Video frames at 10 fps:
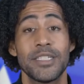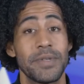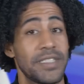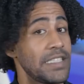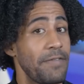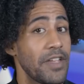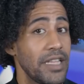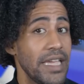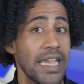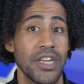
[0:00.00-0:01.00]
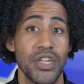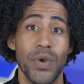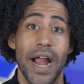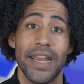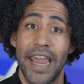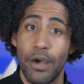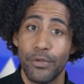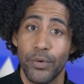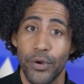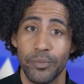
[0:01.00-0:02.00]
specifically in United
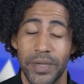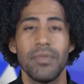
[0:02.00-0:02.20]
Health Group,